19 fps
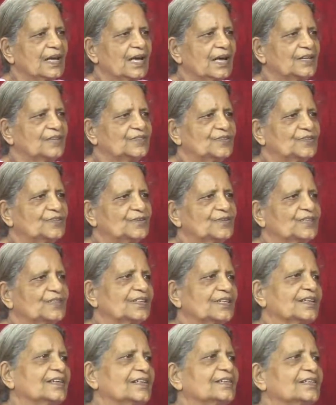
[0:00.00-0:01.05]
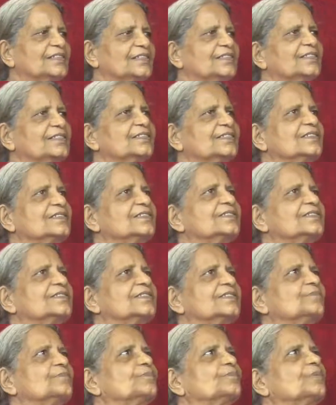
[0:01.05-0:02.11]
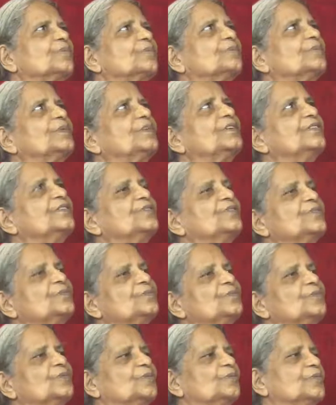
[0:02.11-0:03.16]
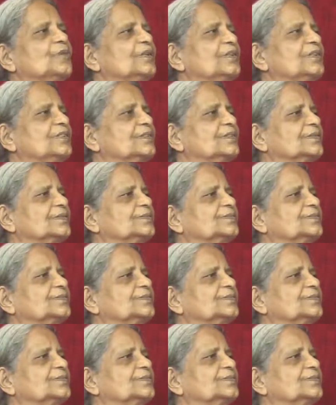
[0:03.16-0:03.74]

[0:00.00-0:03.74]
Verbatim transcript: I should say, this is a moment to moment.